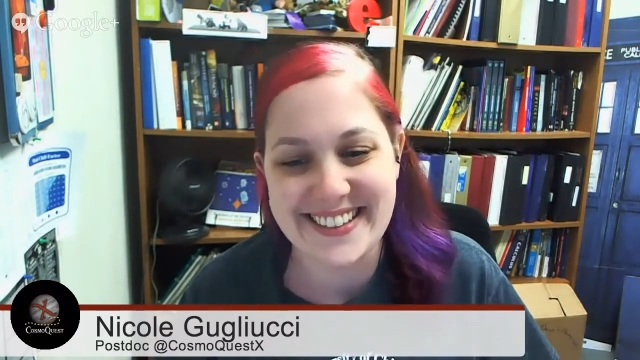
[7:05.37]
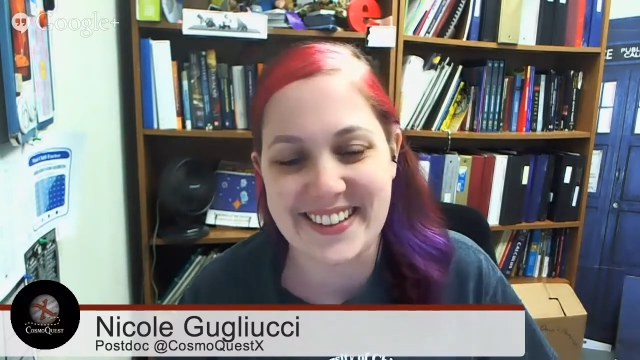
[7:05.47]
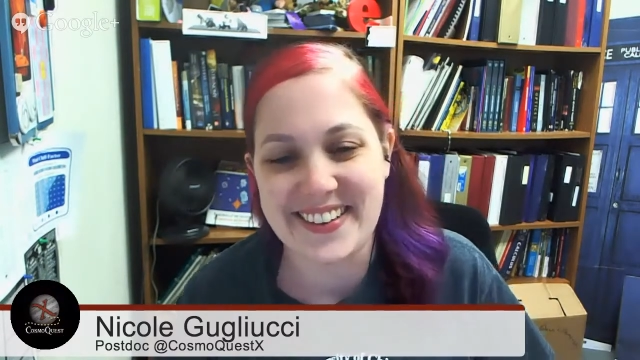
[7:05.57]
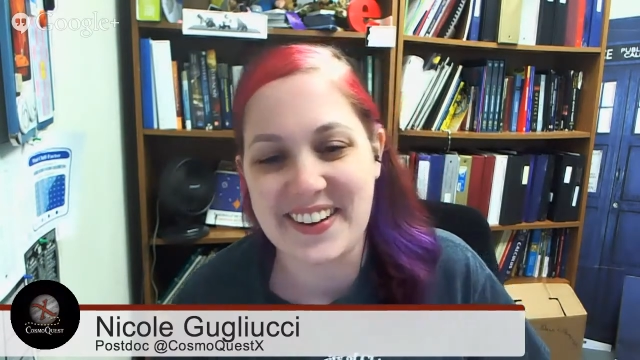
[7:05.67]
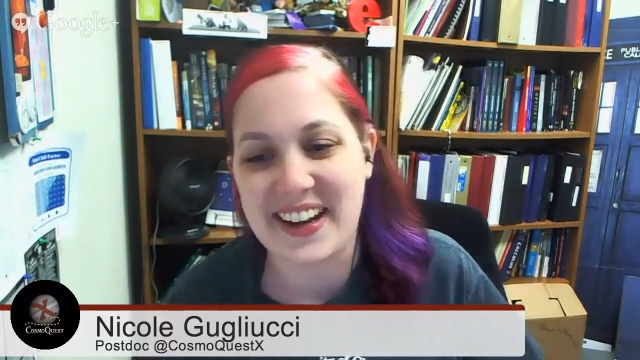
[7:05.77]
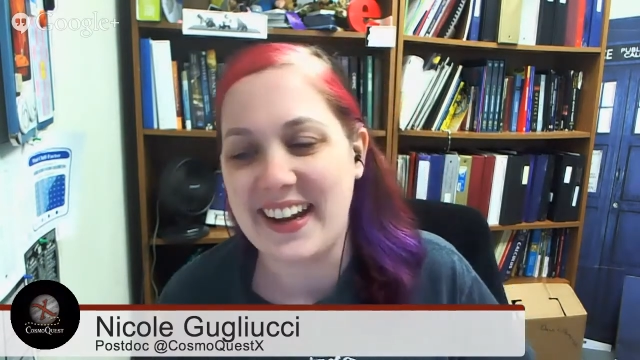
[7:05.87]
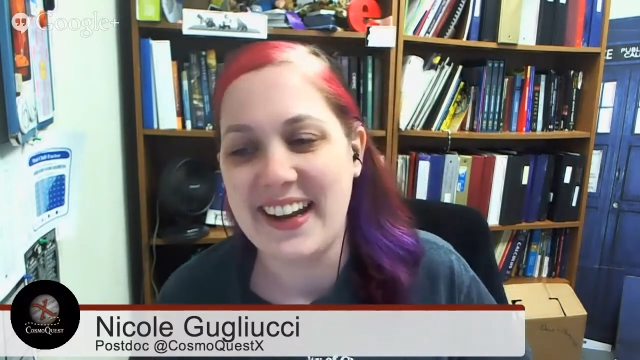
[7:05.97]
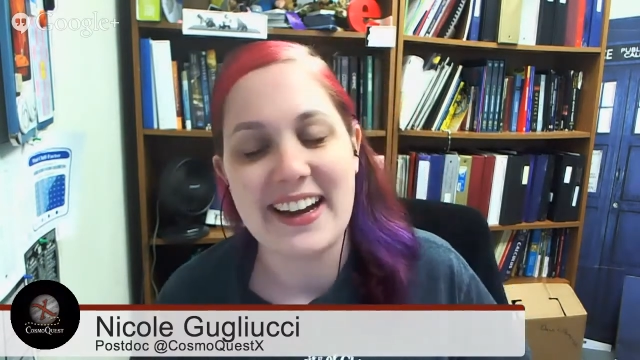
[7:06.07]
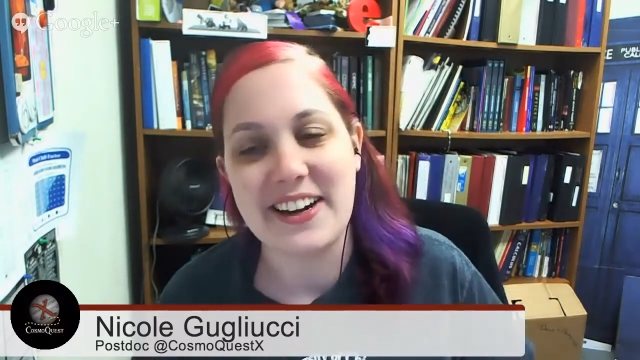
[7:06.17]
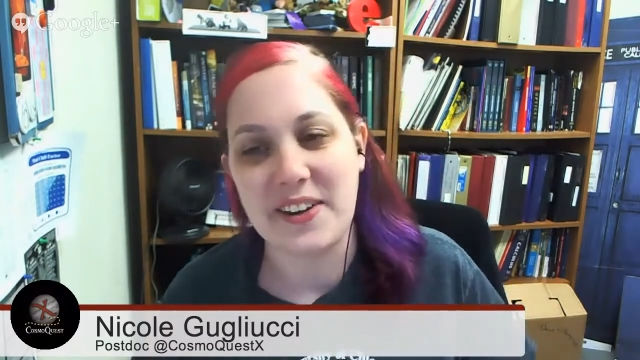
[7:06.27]
so okay,
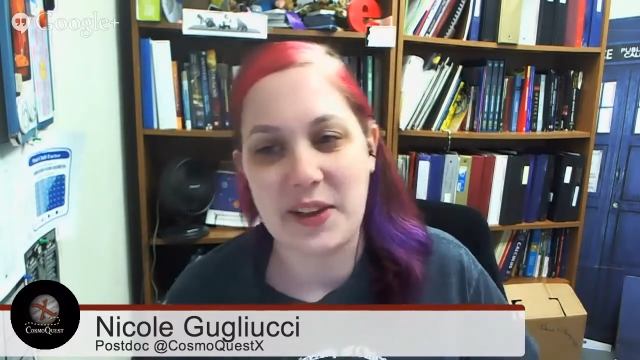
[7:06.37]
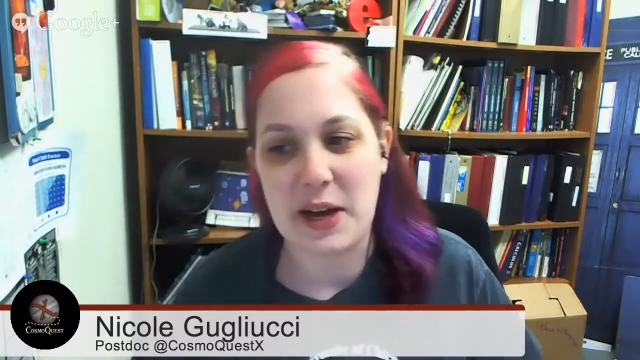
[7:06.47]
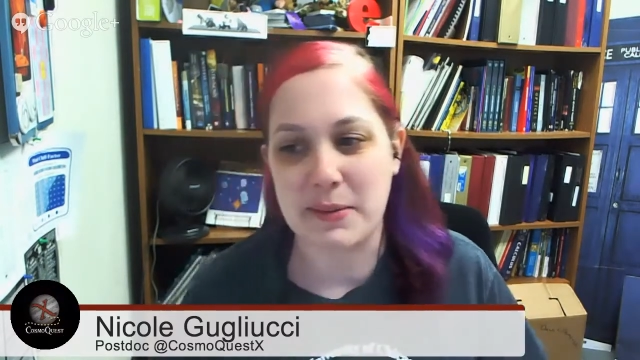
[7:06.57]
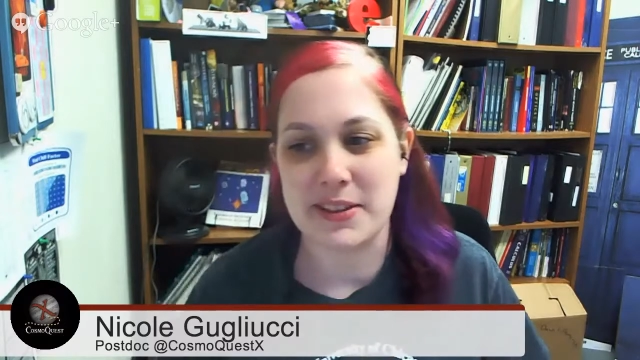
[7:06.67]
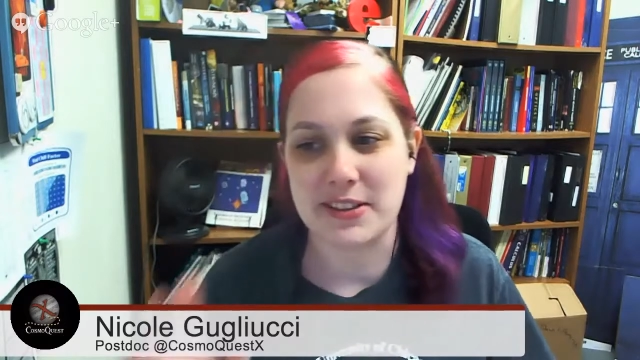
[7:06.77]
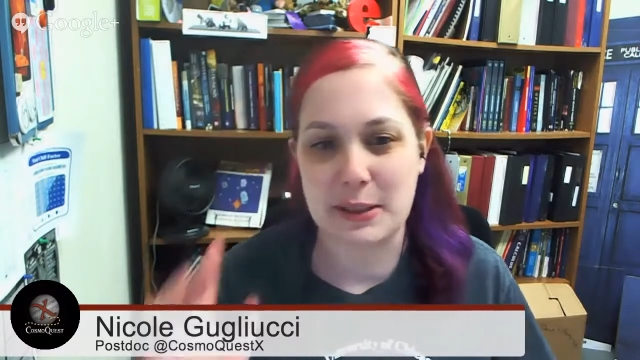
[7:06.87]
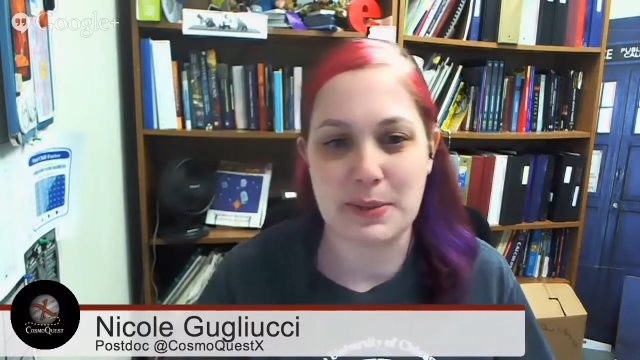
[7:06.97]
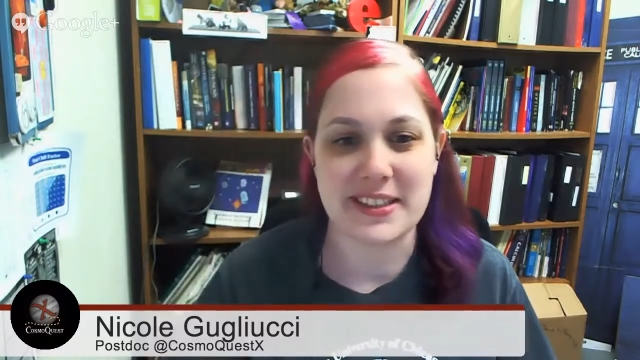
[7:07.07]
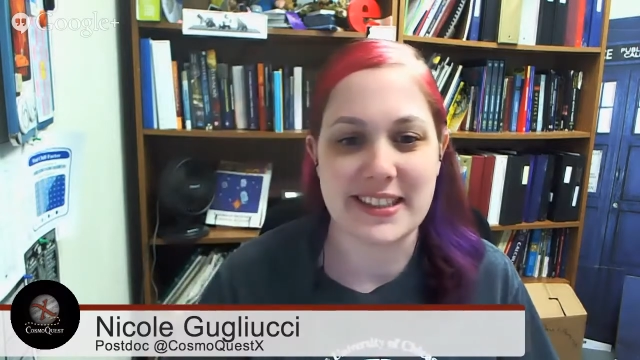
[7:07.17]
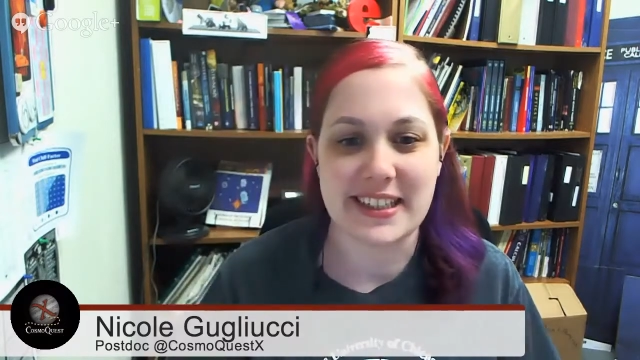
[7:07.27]
I know the comments are a little
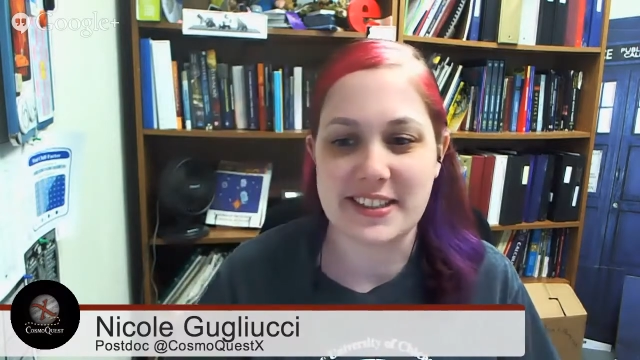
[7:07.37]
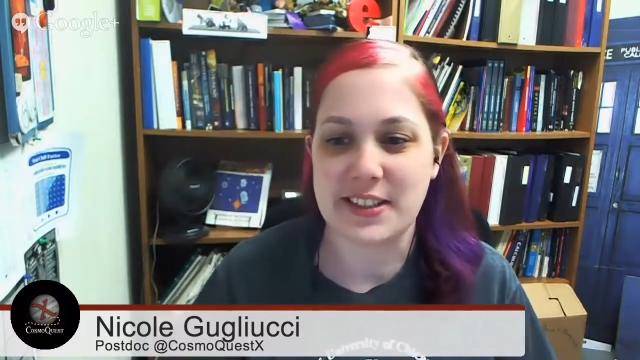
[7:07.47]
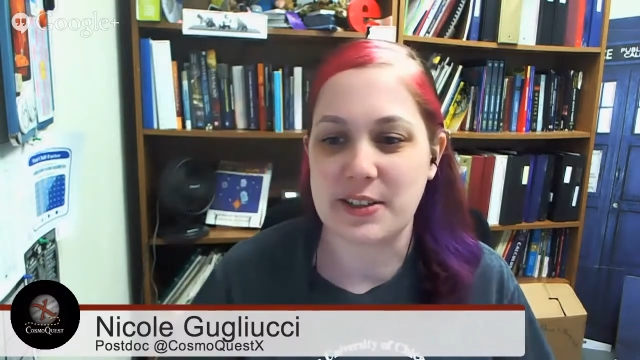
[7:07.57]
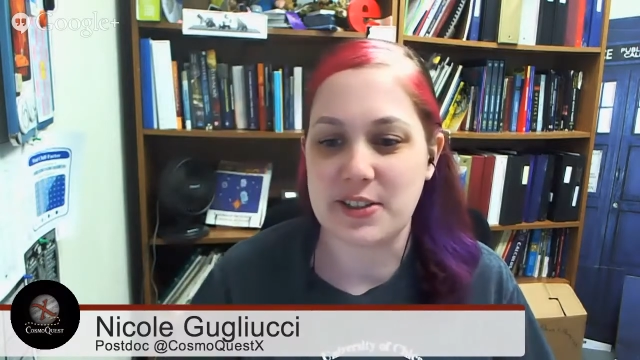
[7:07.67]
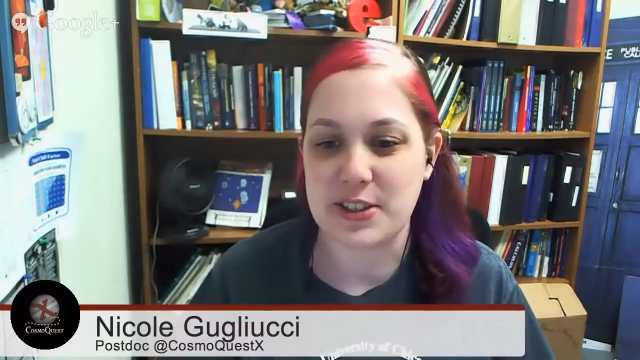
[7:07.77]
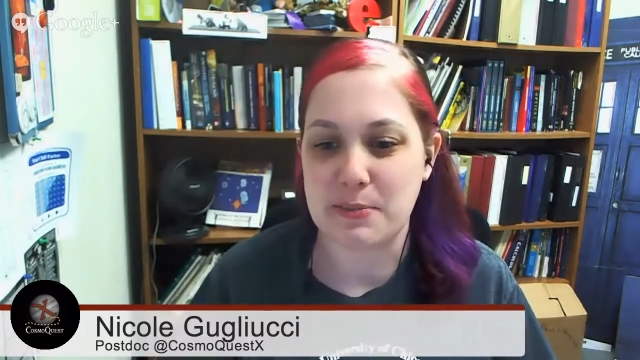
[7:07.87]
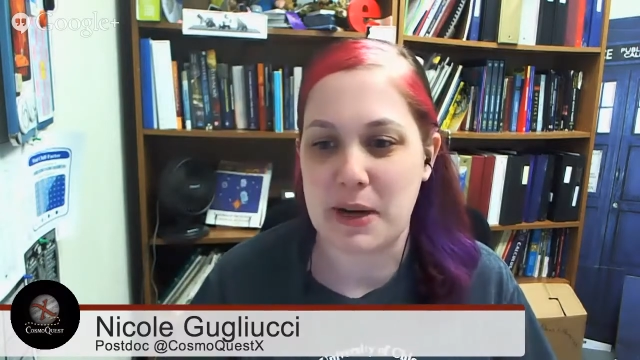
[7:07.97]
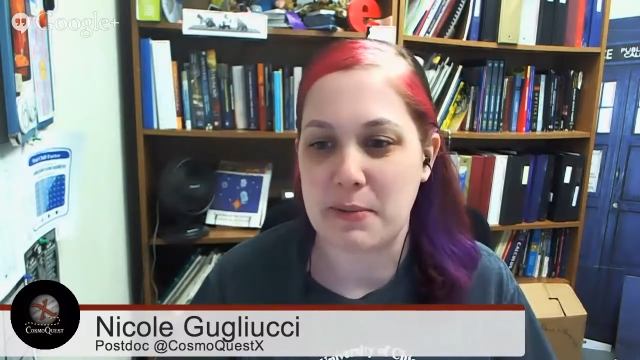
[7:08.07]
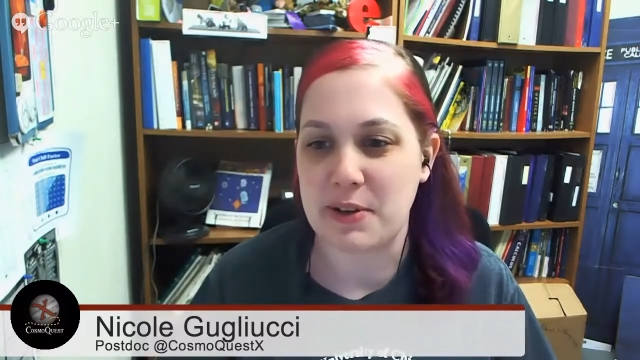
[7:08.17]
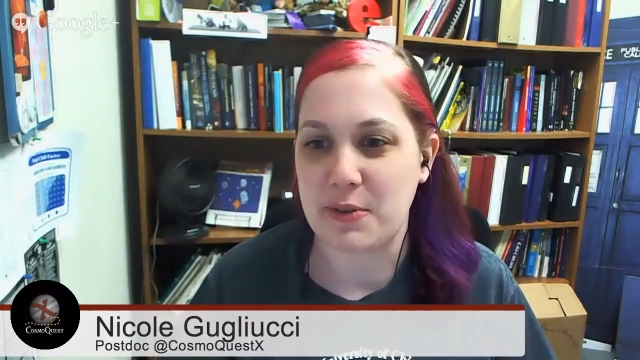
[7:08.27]
bit delayed, so just
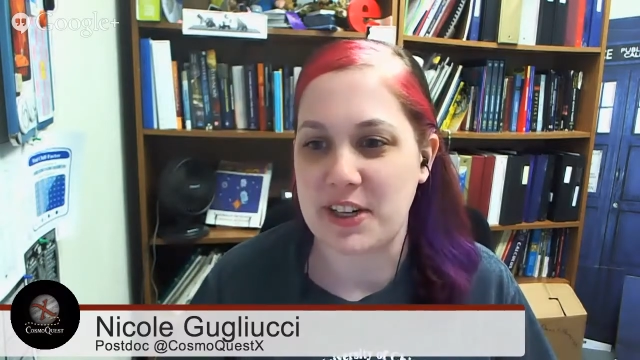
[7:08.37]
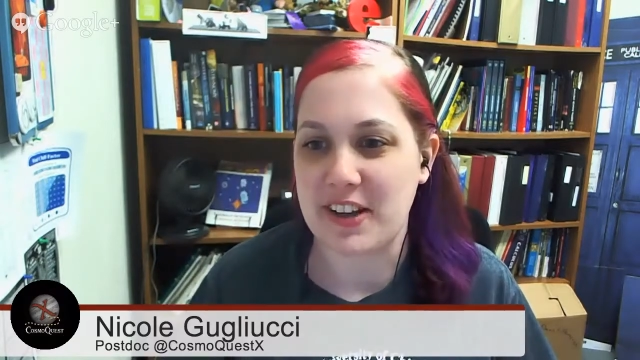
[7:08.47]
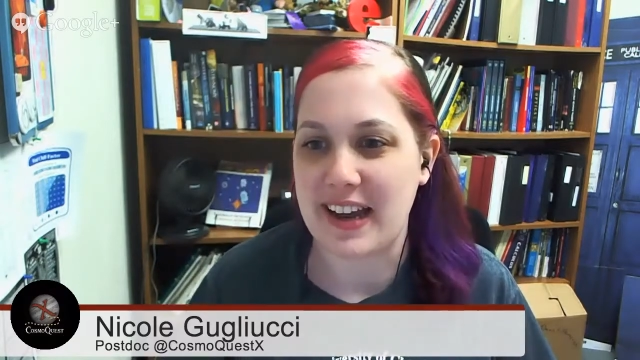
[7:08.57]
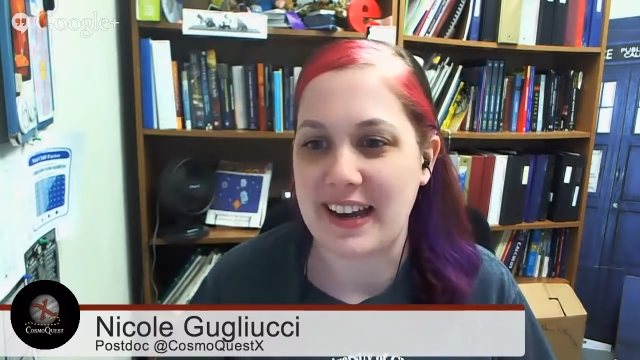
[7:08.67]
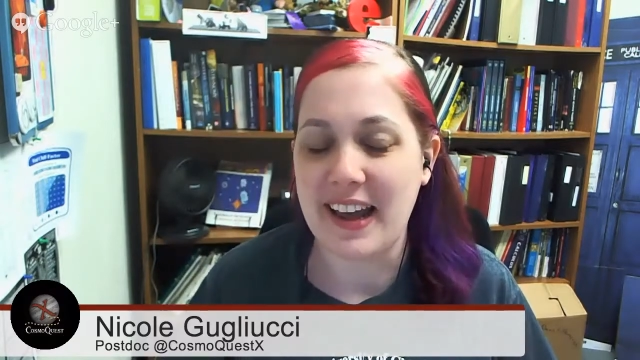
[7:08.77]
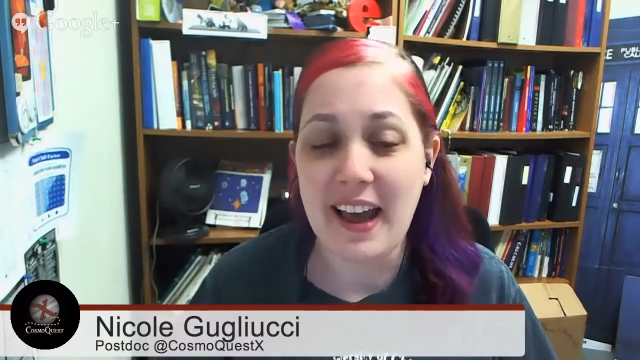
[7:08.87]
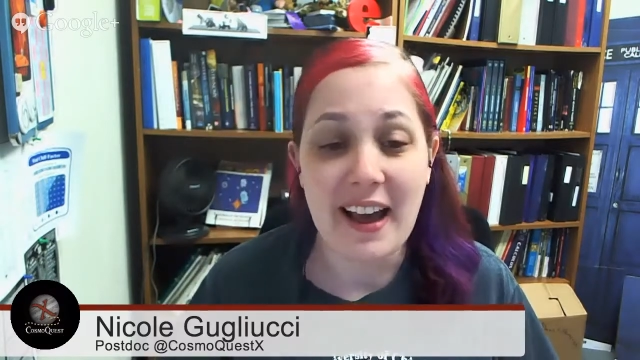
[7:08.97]
pop in when you can.